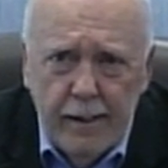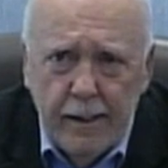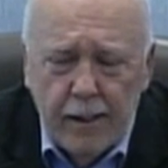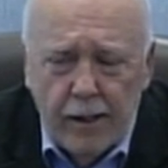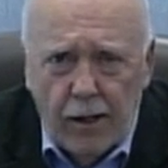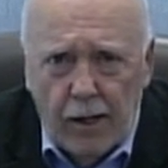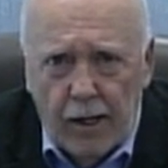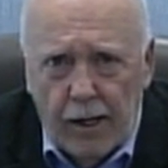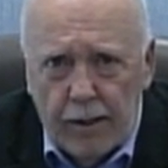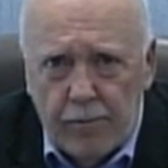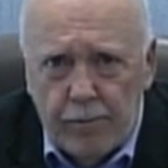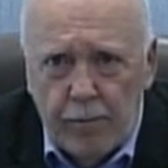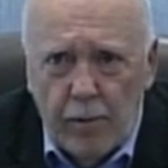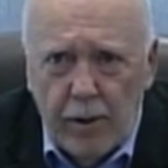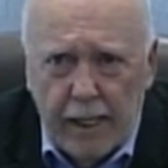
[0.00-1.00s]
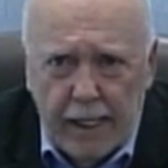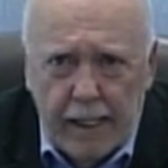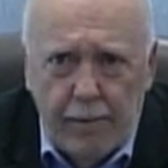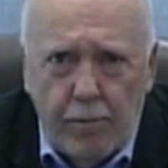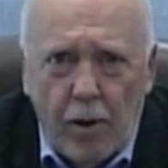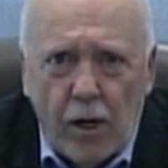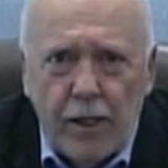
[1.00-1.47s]
Uh,
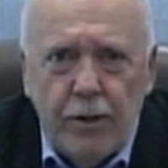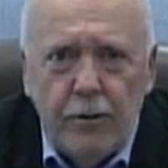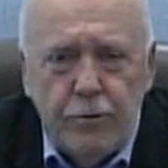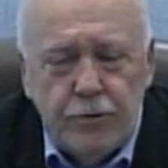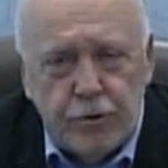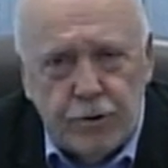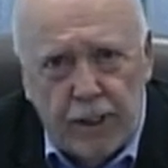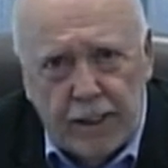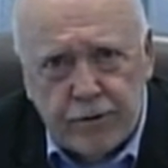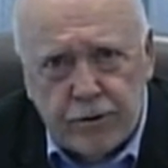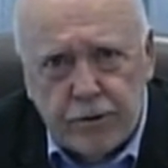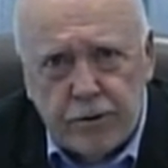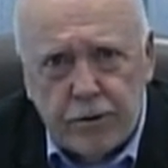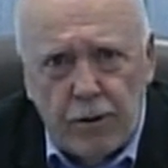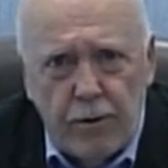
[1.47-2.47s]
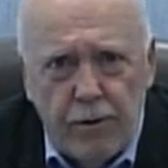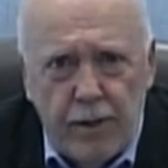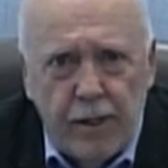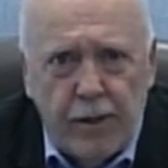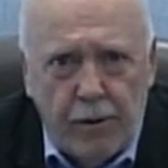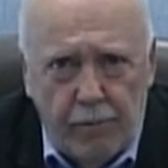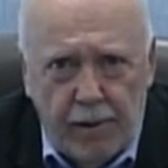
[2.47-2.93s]
anybody who's necessary to
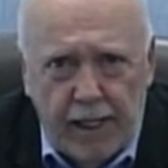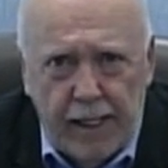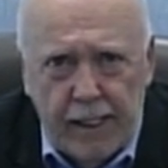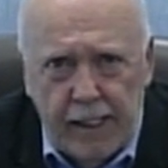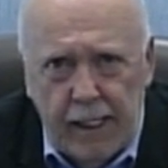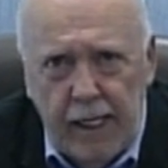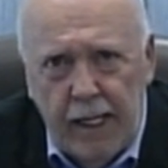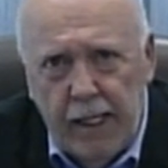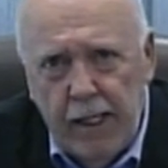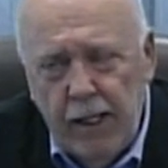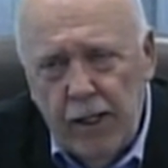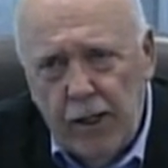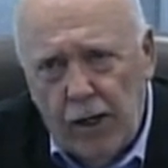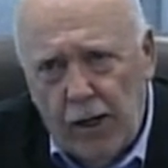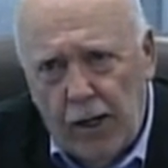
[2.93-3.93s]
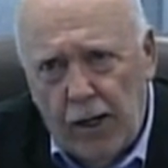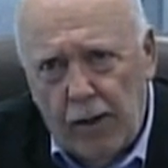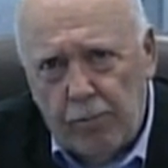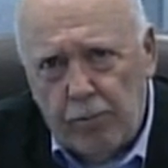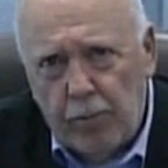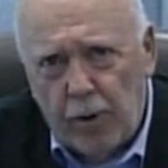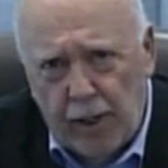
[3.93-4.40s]
come in, uh,
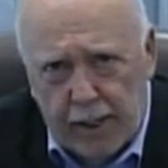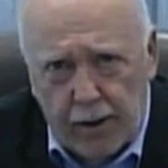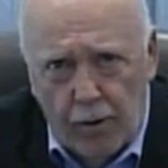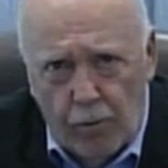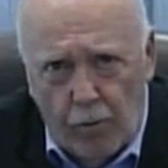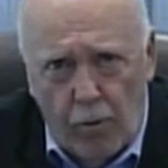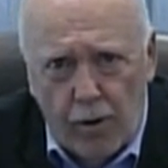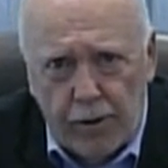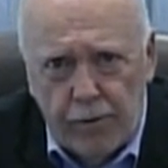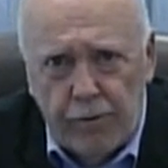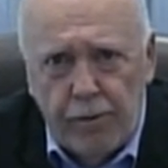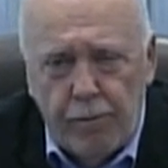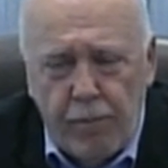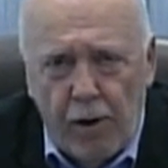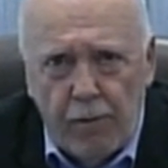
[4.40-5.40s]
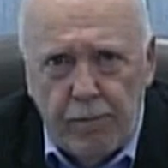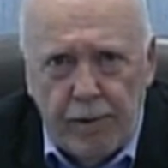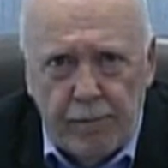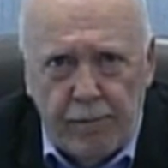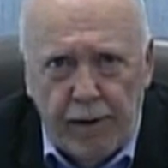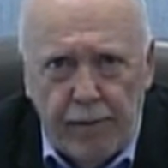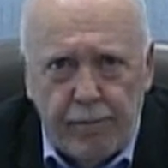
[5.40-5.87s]
like our water
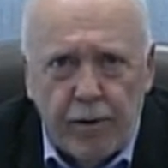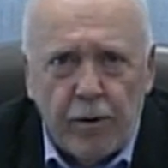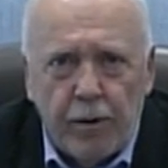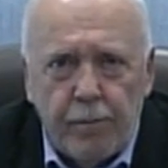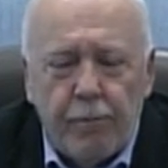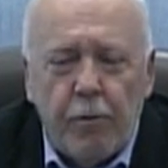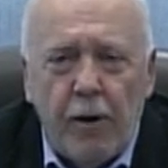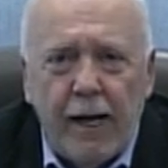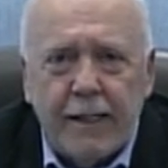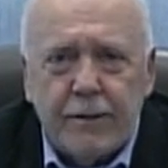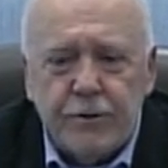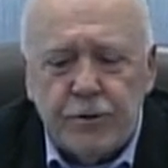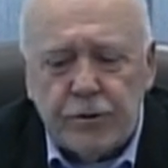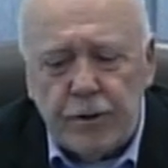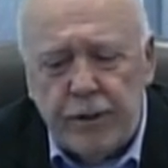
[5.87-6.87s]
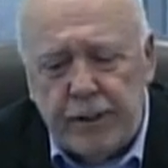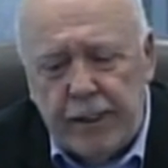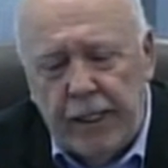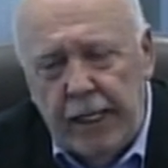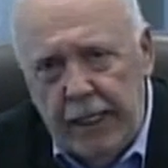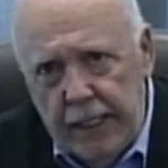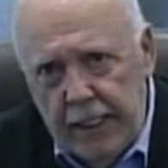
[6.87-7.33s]
department people, are practicing
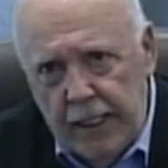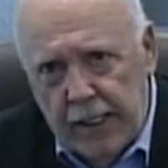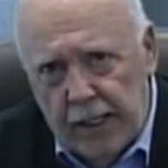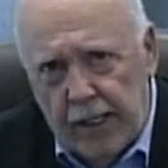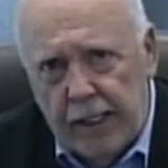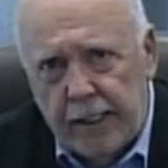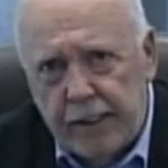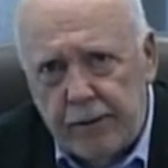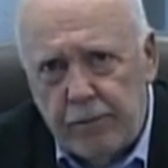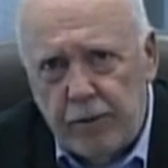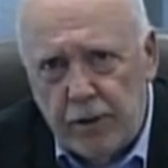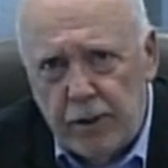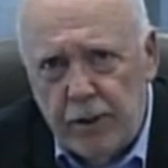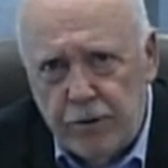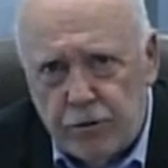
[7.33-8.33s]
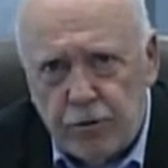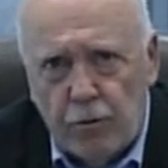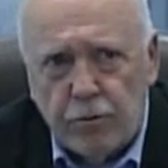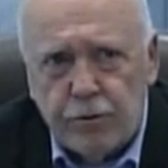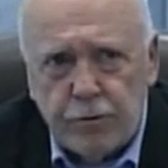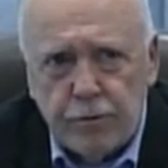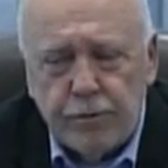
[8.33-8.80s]
uh, the
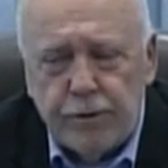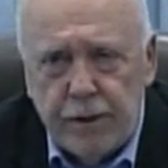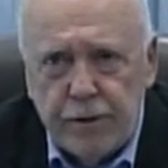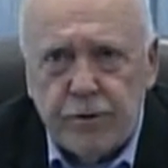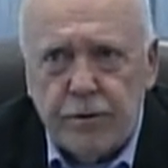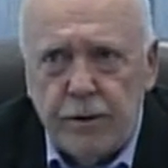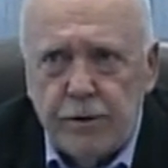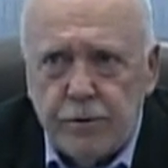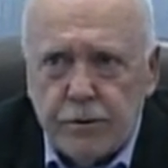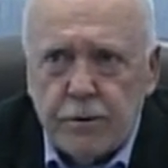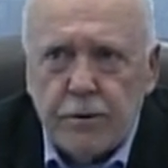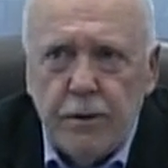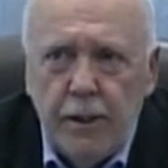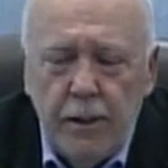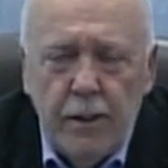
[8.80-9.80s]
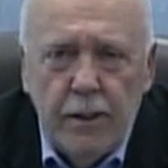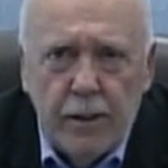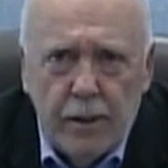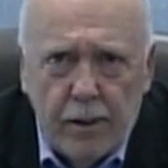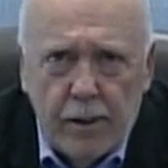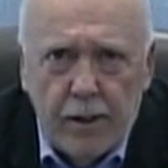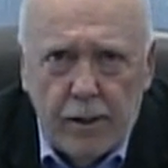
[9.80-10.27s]
social distance
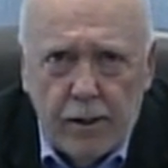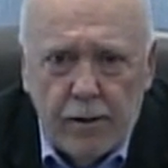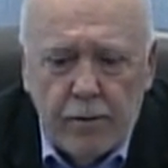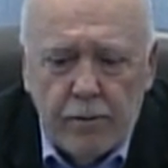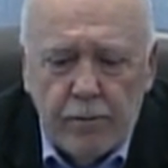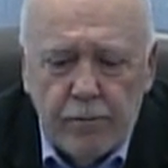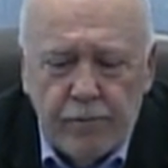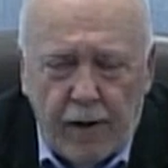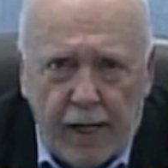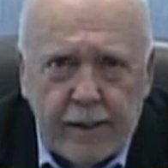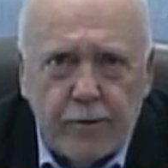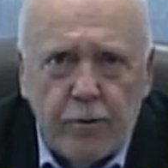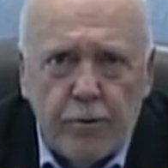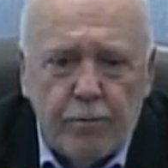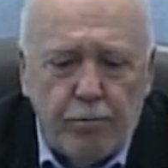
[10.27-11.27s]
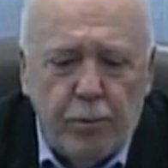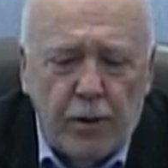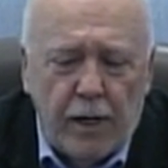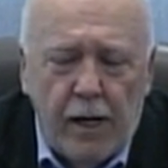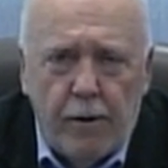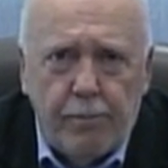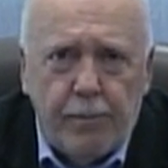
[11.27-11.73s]
uh, factor put
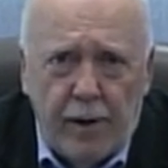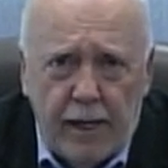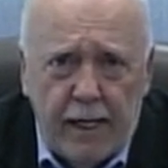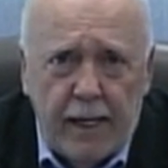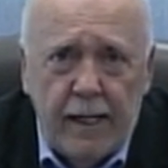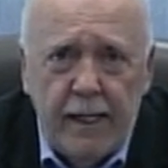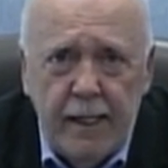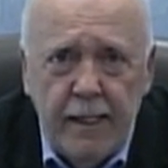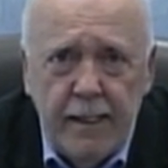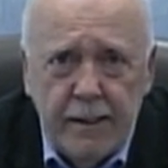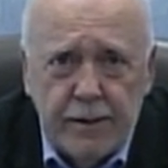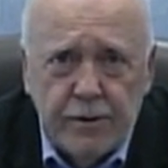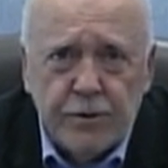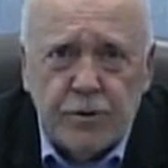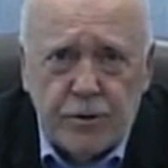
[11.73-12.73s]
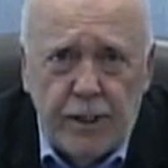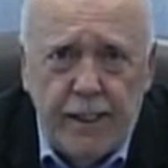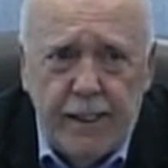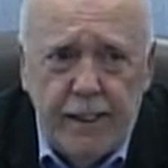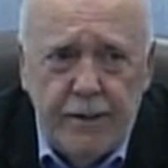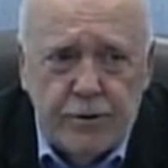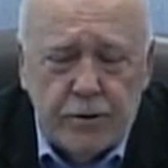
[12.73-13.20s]
out by the
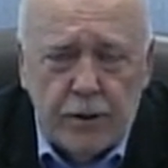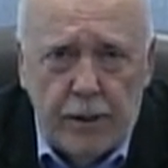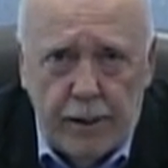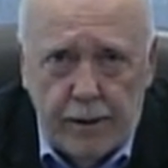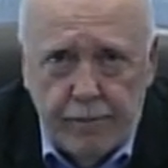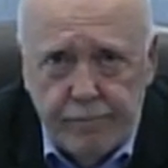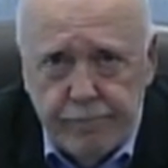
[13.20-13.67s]
CDC.